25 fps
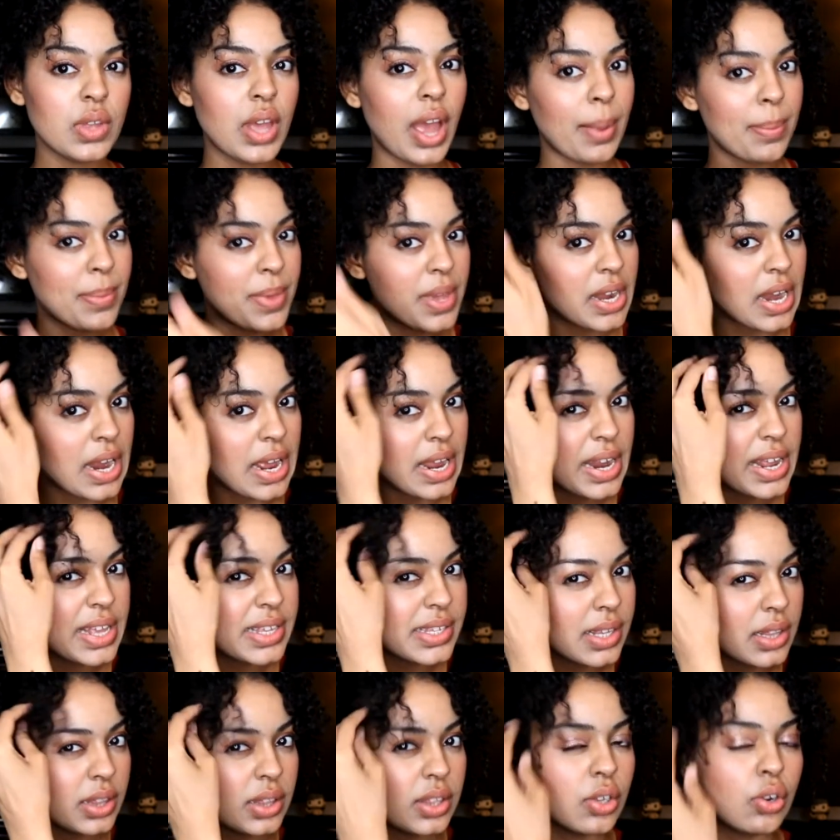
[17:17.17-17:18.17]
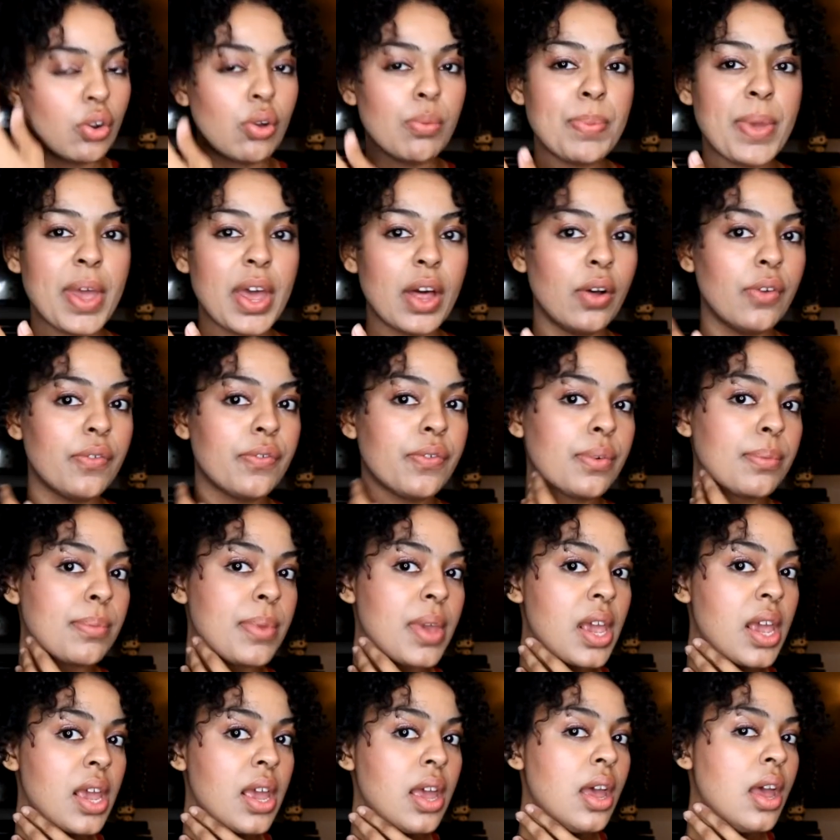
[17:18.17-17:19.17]
I mean, it is a little pale for
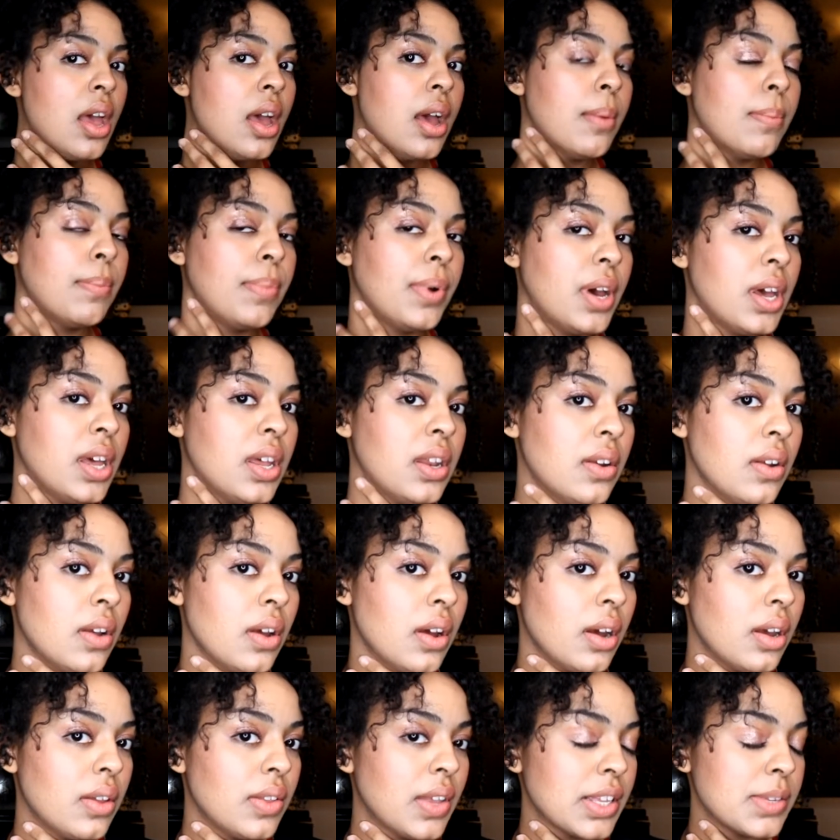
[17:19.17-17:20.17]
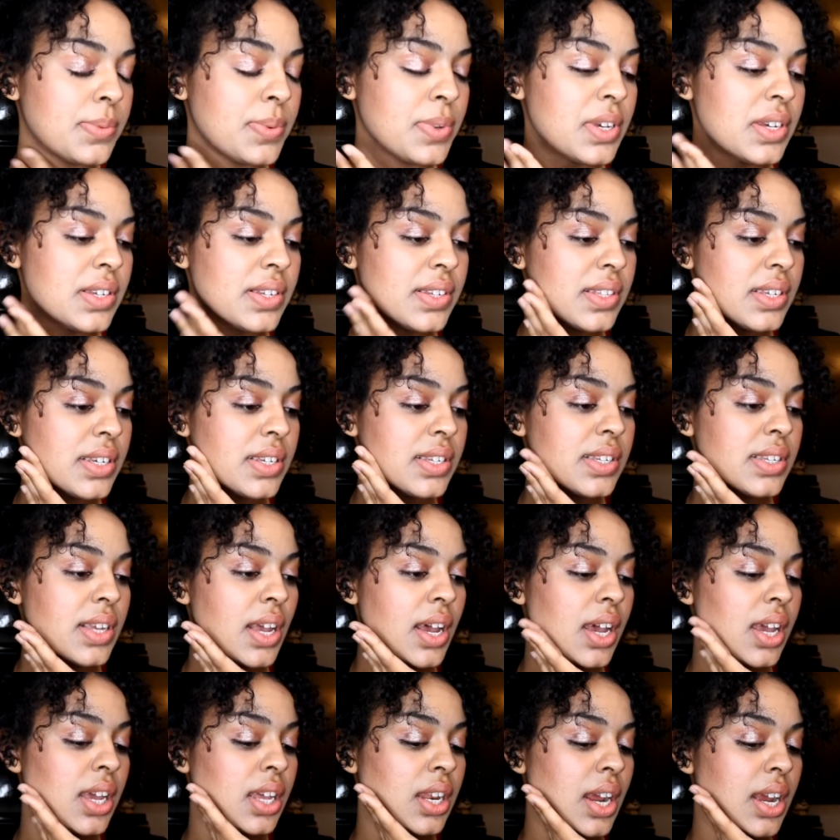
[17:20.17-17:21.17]
me, but that's because this
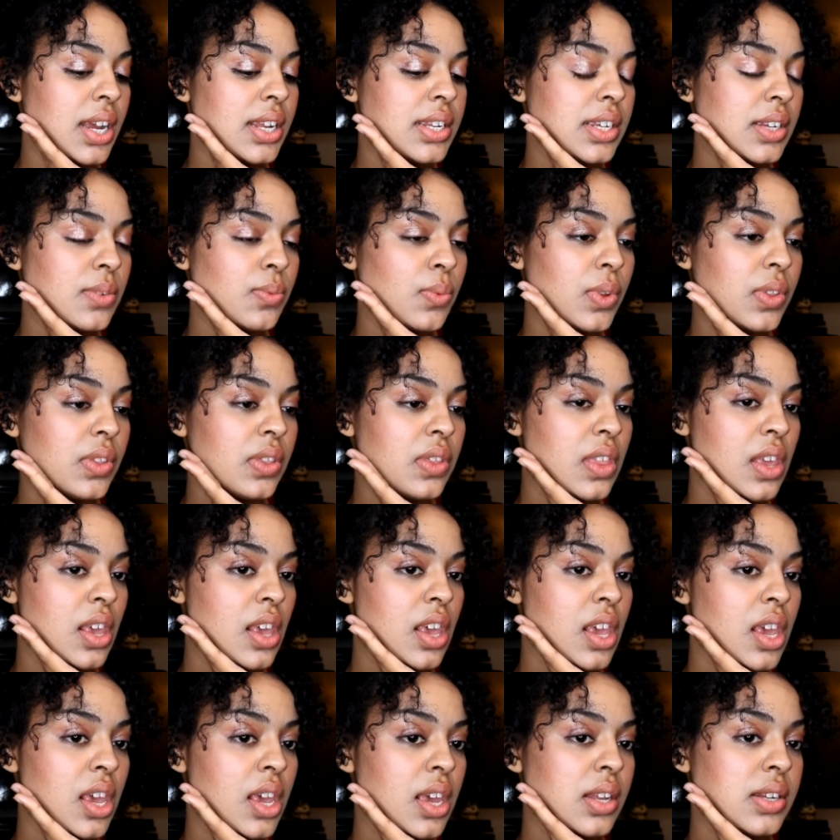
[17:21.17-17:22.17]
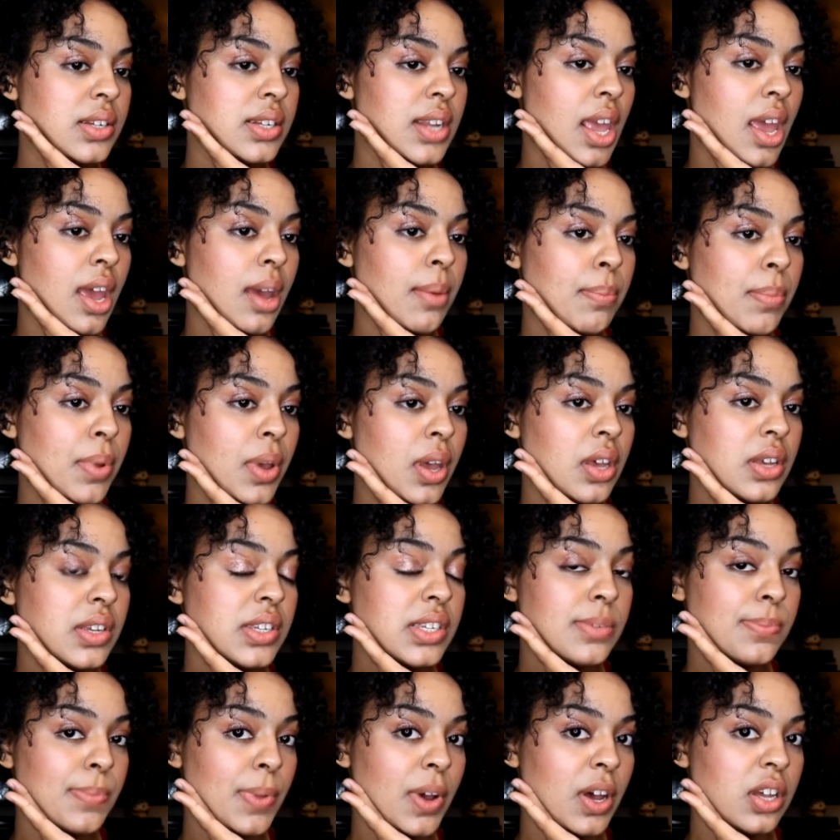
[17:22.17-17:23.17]
side I did with the damp
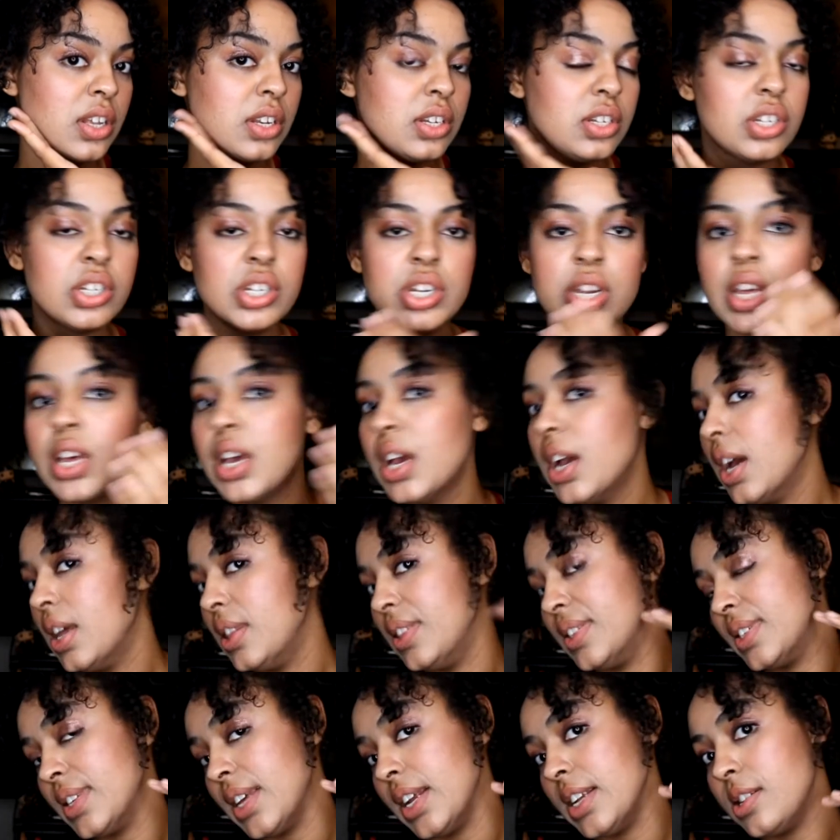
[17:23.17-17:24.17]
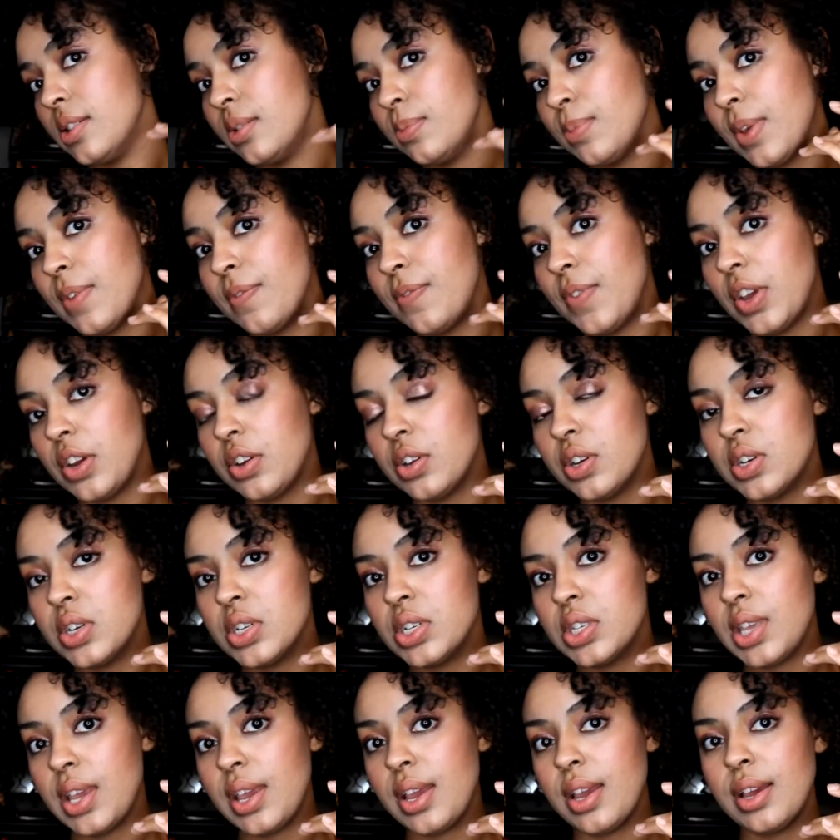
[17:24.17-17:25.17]
sponge and this side I did with my
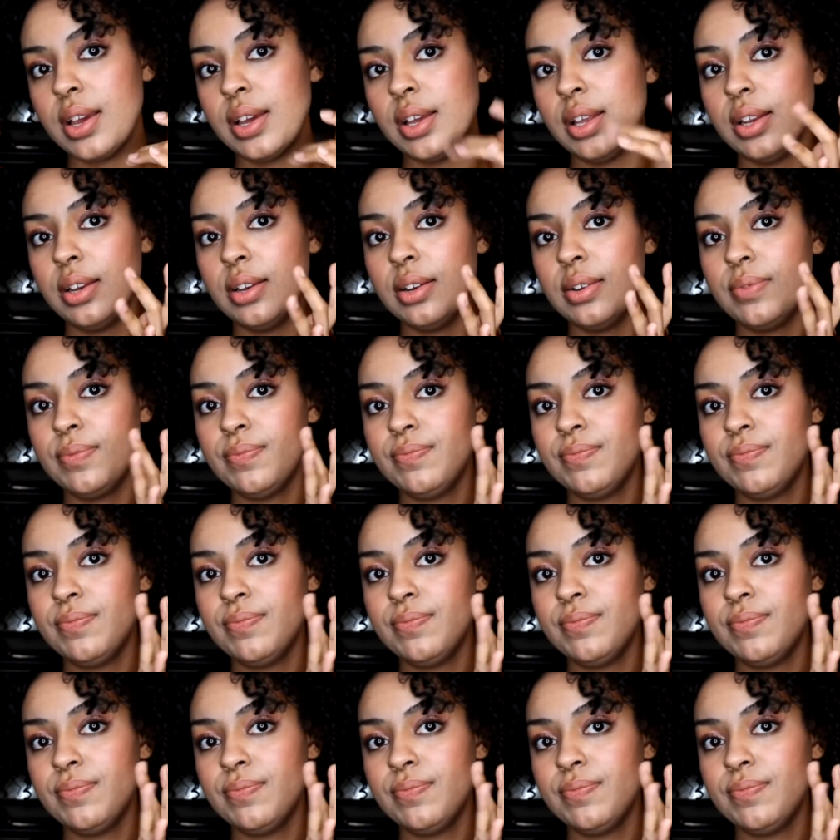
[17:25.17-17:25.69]
fingers, and